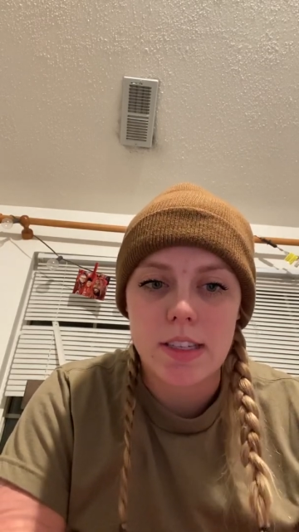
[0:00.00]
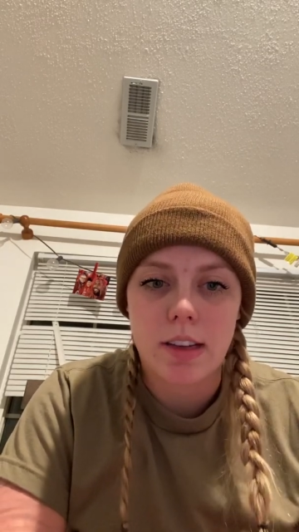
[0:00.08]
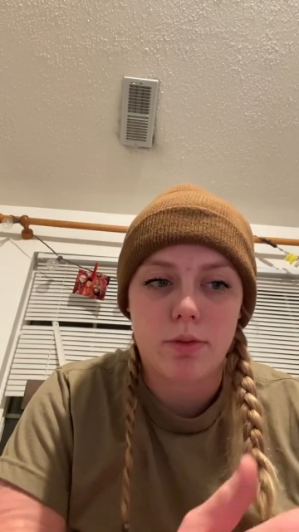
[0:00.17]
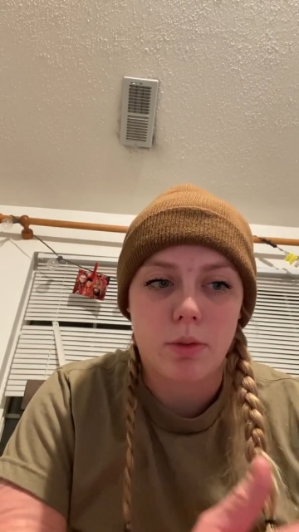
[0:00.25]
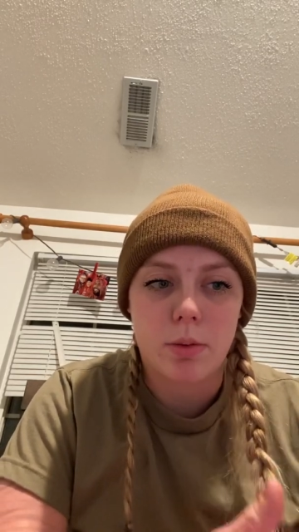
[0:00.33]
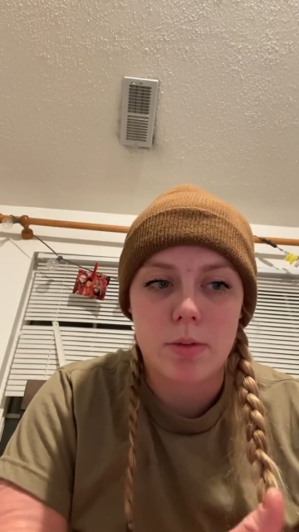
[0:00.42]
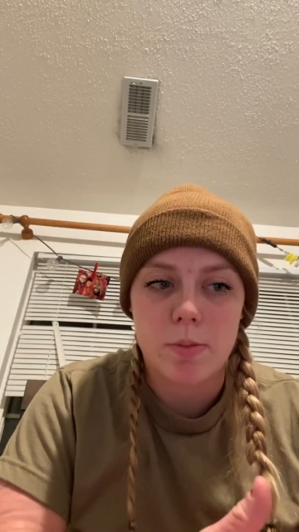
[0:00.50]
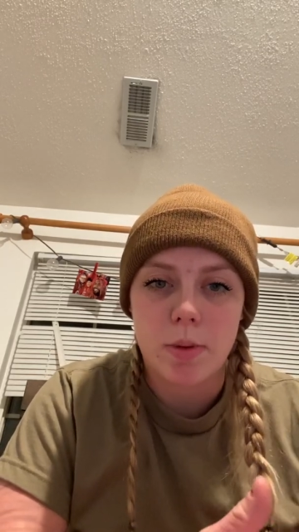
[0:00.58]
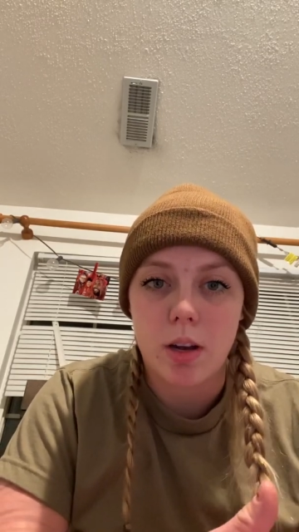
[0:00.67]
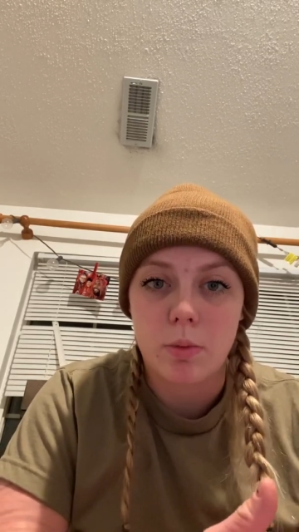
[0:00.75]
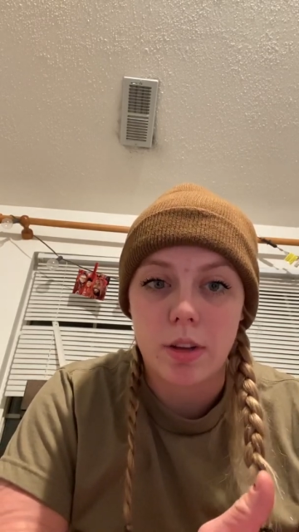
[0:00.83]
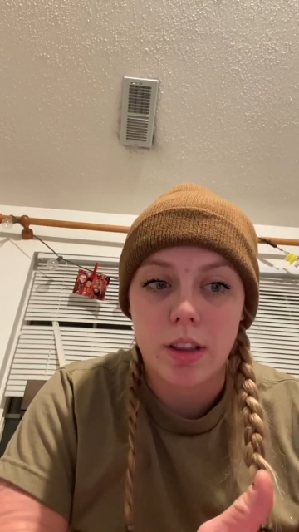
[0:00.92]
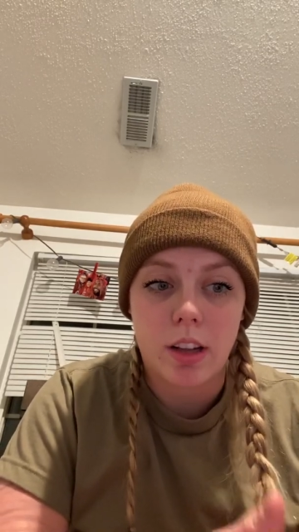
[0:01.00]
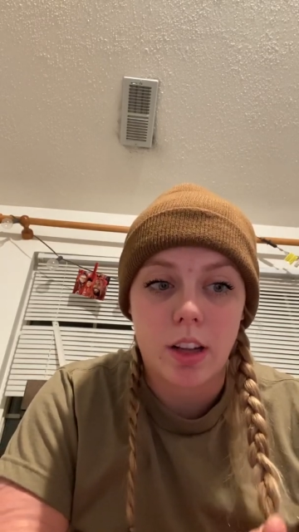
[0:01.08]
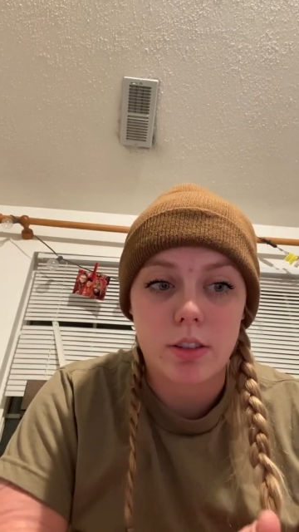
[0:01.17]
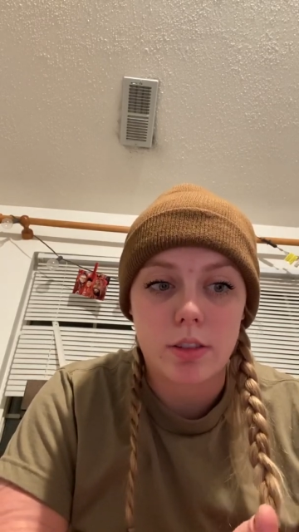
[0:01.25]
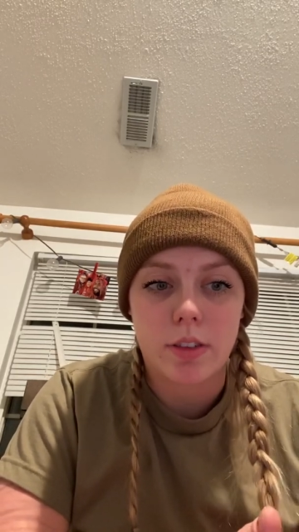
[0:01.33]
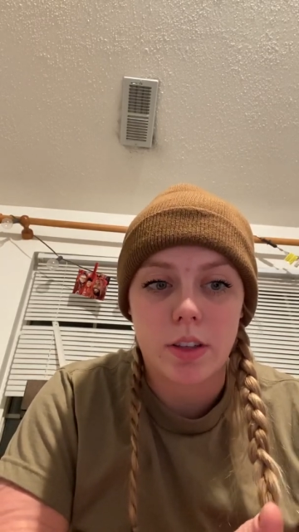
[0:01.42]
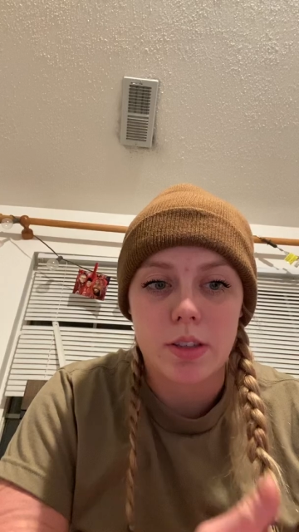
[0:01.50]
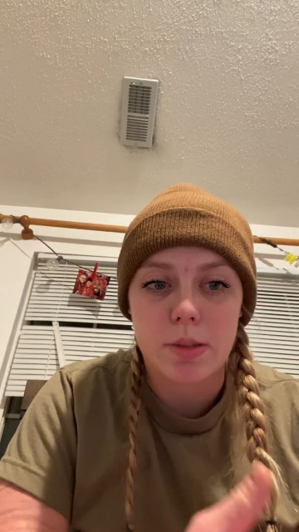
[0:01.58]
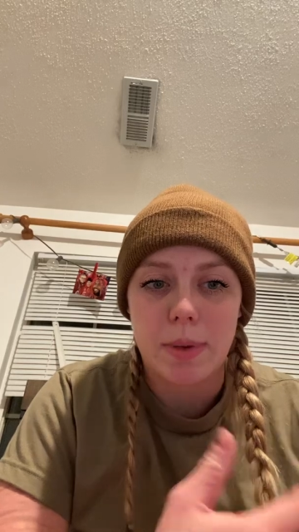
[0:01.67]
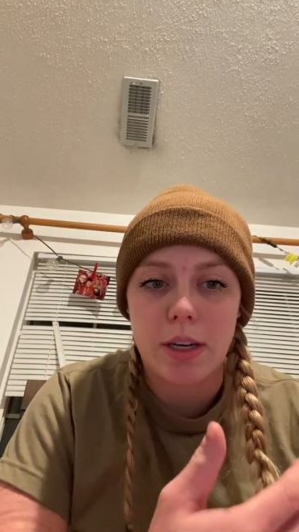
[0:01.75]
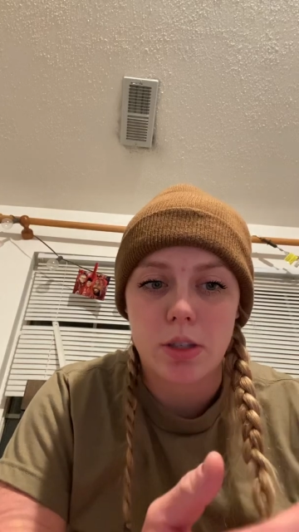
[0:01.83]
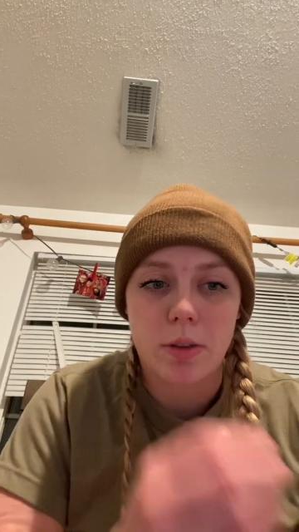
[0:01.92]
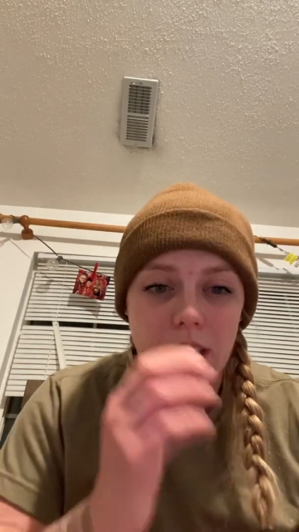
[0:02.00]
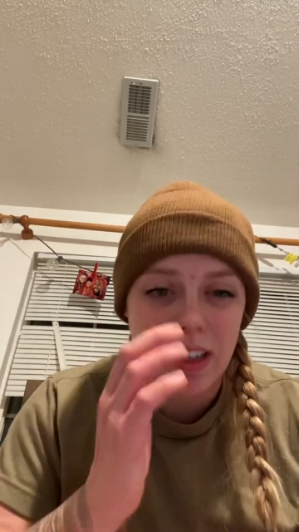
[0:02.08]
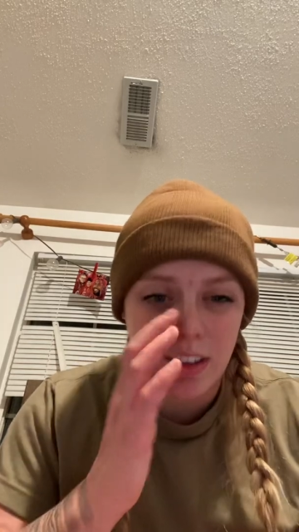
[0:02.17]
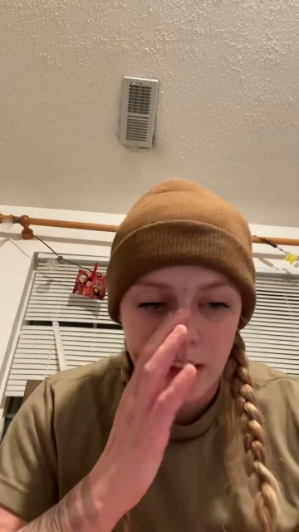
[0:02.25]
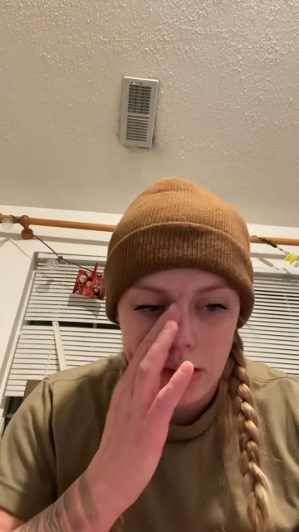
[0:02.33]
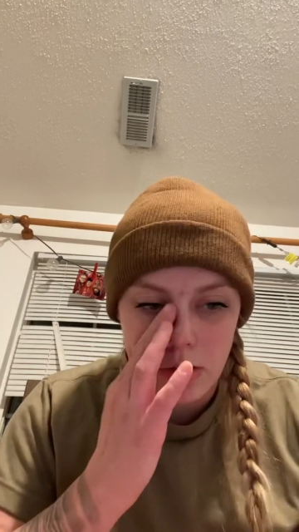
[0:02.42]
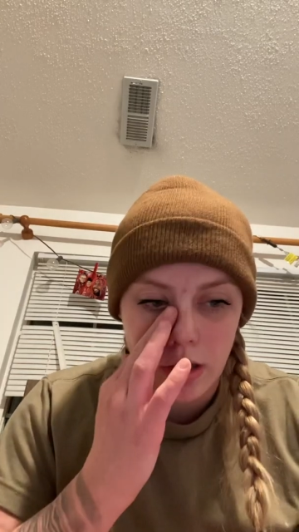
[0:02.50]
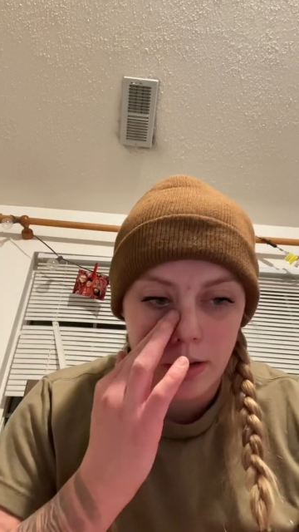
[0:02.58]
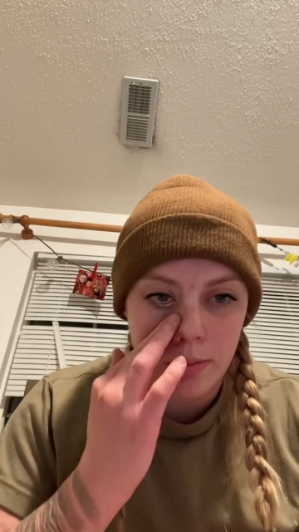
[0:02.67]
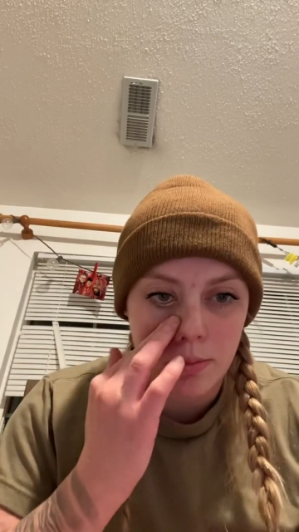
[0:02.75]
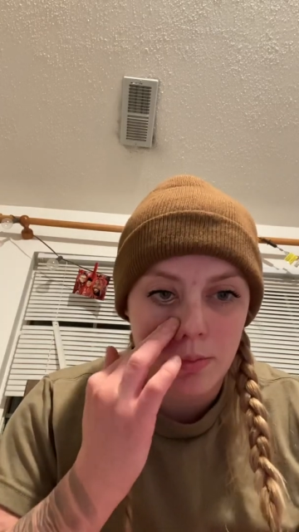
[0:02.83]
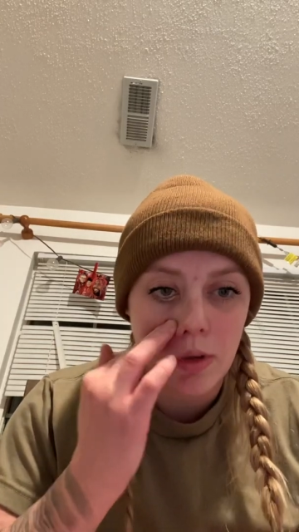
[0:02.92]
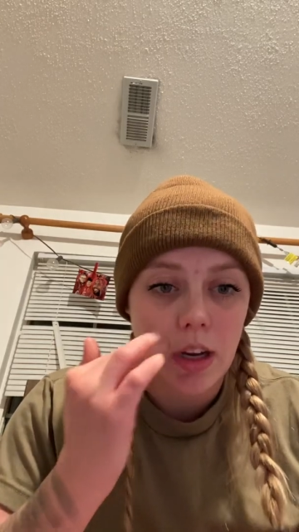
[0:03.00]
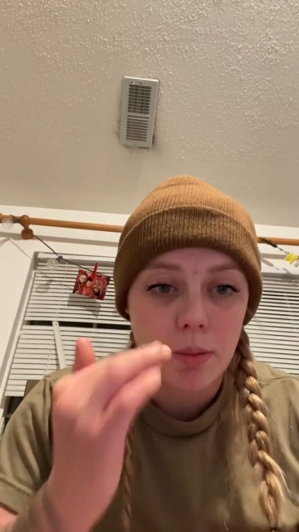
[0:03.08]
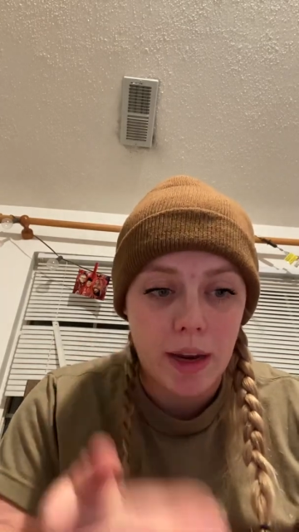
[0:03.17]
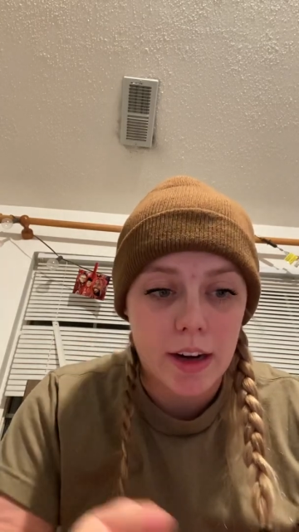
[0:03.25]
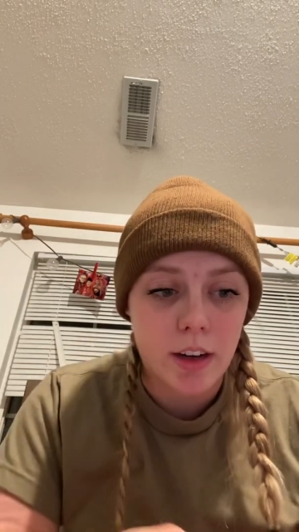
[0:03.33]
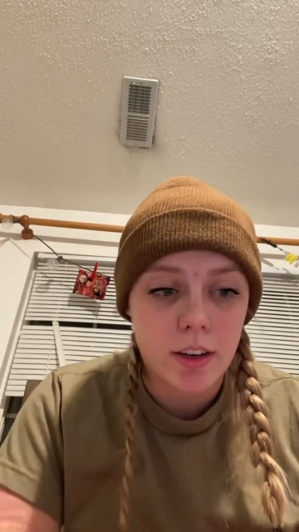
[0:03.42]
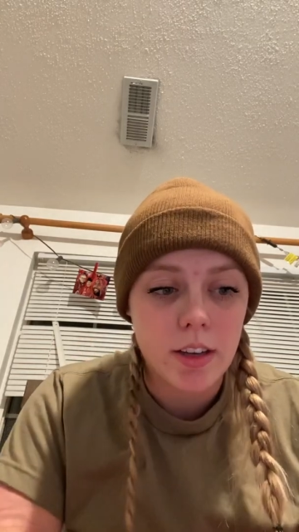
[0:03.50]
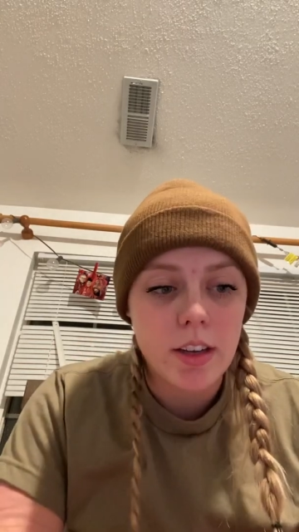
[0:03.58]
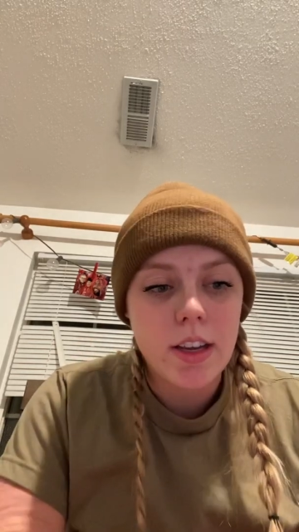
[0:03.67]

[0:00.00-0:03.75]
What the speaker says: that forms a bond with electrophils by donating an electron pair.